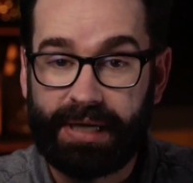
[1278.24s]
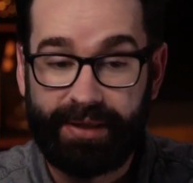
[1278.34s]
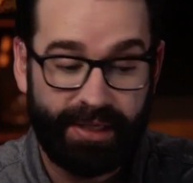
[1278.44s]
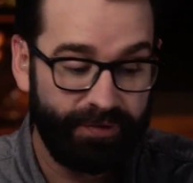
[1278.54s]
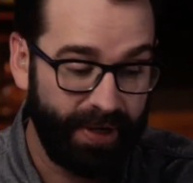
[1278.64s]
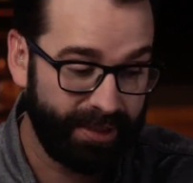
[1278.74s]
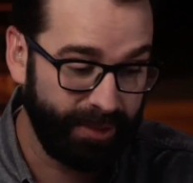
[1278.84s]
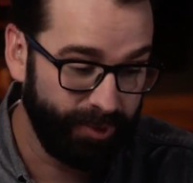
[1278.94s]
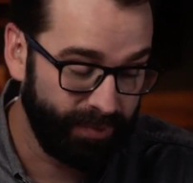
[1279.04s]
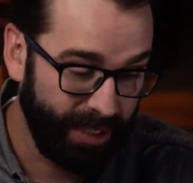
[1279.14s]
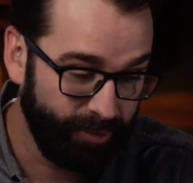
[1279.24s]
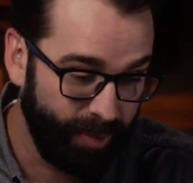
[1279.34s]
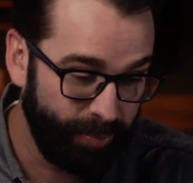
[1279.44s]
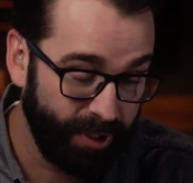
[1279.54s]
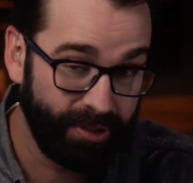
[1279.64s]
I think, in fact, they would
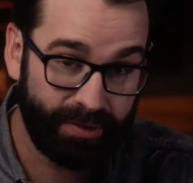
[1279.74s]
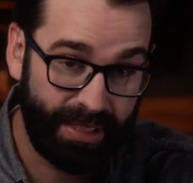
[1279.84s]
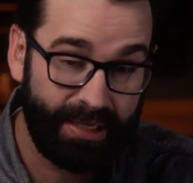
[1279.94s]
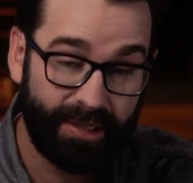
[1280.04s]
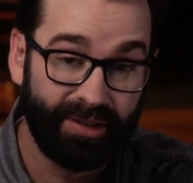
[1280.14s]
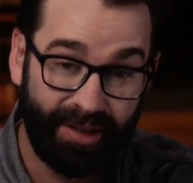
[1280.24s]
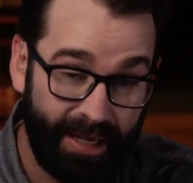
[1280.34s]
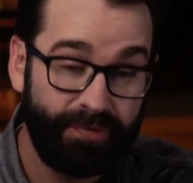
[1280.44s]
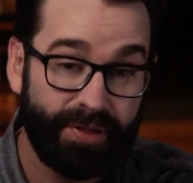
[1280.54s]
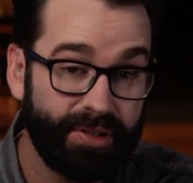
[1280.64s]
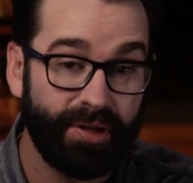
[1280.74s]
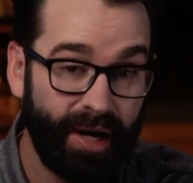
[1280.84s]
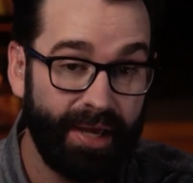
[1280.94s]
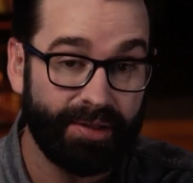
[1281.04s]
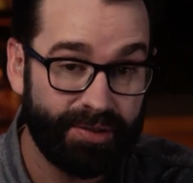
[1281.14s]
be taking their life into
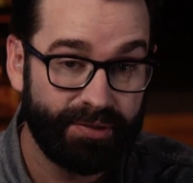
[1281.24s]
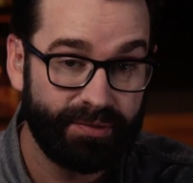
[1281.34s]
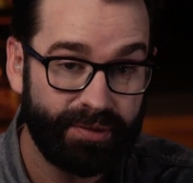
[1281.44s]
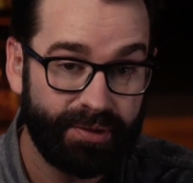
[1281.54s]
their hands.